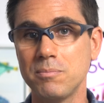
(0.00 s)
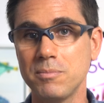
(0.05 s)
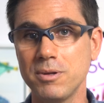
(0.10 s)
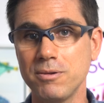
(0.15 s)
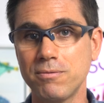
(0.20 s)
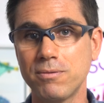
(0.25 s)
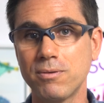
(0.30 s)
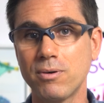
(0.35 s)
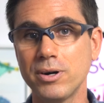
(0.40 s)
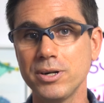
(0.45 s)

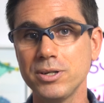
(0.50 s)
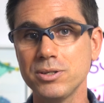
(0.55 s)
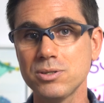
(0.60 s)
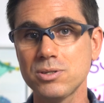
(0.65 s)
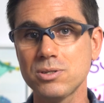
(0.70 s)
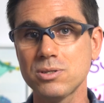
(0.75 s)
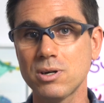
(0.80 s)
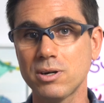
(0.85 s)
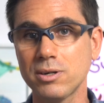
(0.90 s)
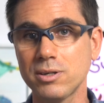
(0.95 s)
before you
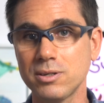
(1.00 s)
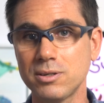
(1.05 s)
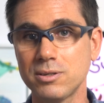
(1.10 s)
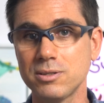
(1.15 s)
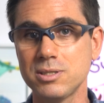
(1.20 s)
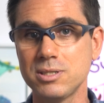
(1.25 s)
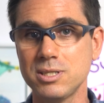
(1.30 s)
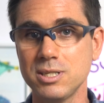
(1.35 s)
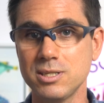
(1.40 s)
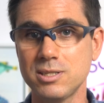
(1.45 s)
stock your
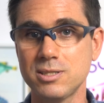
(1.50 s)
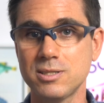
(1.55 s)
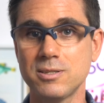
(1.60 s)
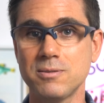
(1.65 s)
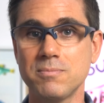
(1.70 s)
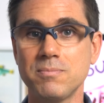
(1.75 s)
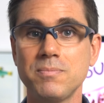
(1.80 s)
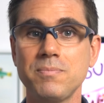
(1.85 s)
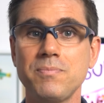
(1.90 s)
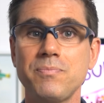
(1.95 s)

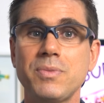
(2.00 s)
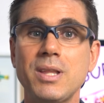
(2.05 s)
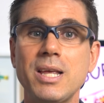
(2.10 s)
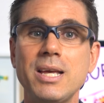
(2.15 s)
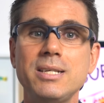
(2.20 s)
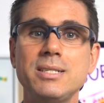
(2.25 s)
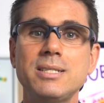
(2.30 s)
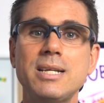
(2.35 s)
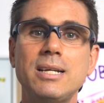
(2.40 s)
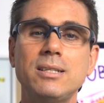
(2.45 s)
system
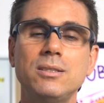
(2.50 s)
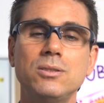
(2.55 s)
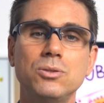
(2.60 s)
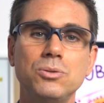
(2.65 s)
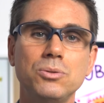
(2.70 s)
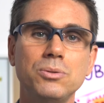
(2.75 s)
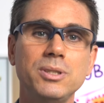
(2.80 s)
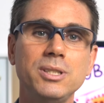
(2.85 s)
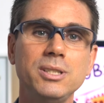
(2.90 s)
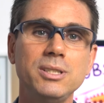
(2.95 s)
is that
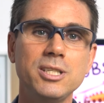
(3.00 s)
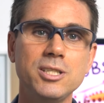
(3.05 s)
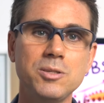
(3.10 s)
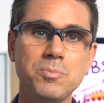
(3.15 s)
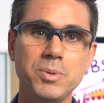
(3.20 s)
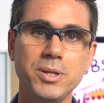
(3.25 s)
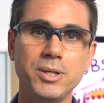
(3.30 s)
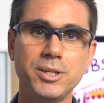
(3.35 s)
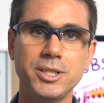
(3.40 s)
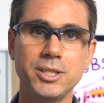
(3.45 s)
during this
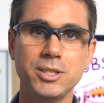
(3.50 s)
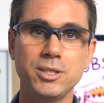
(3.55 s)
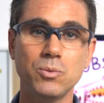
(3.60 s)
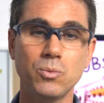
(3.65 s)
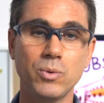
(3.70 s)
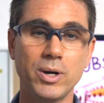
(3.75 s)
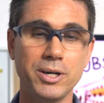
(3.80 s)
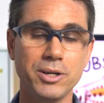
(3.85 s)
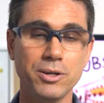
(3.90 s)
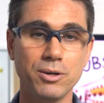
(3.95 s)
period
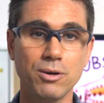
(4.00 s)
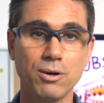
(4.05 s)
where you